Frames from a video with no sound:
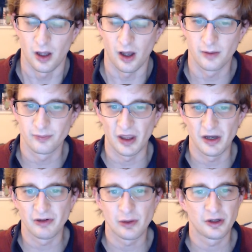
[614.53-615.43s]
I
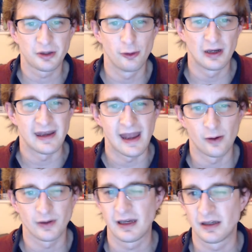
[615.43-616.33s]
don't really want to spoil it
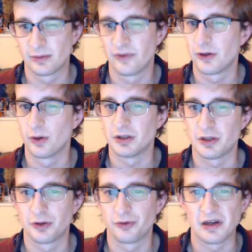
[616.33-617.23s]
now in case some of you are
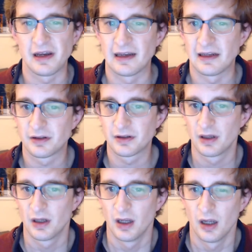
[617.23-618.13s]
new to reading this
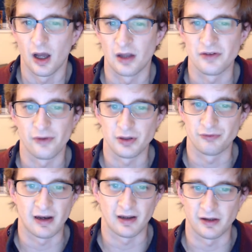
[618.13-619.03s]
and you've only
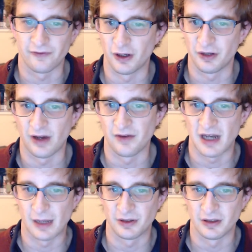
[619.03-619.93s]
read like the first 5
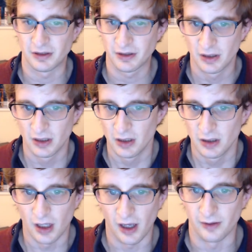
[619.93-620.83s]
chapters.
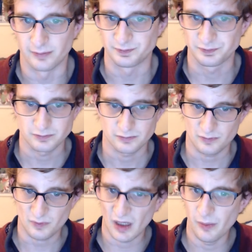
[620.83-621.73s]

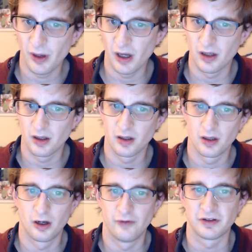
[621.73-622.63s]
But
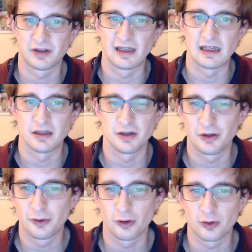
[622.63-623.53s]
obviously you
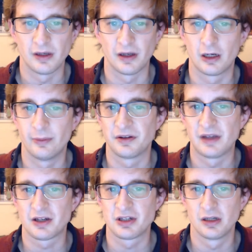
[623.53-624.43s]
can talk to it in the comment
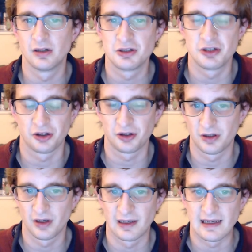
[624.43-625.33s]
section.
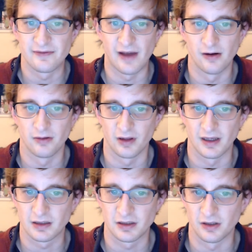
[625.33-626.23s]
Just leave out
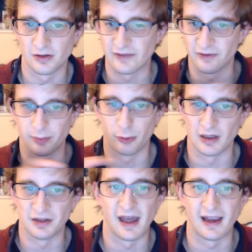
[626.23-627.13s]
like, you know, leave a
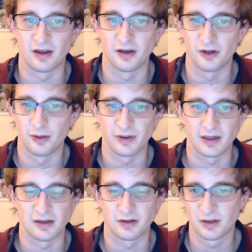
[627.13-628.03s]
spoiler tag at the top in
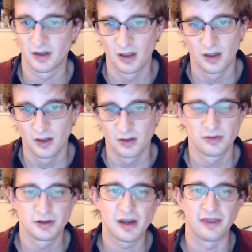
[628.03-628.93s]
case
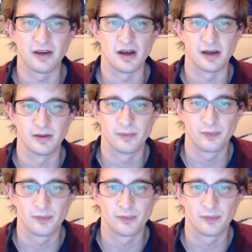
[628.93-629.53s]
you get the idea.